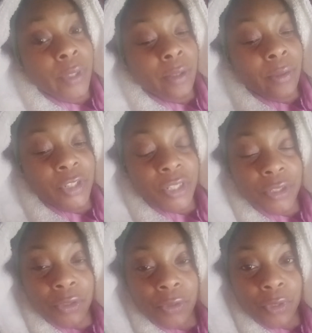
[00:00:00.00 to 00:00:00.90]
just to
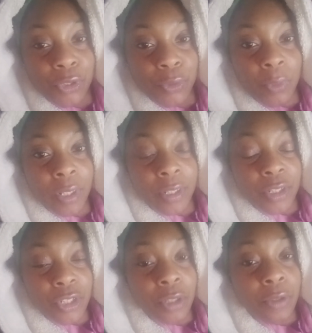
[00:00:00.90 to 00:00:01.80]
do this read in
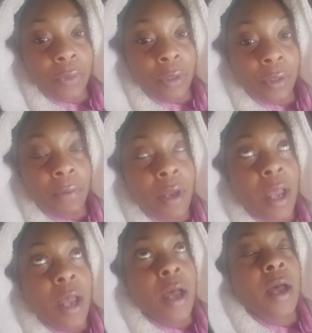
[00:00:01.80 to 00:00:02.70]
general,
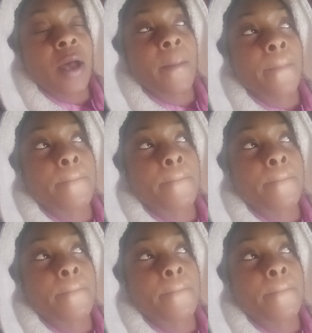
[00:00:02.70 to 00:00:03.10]
um,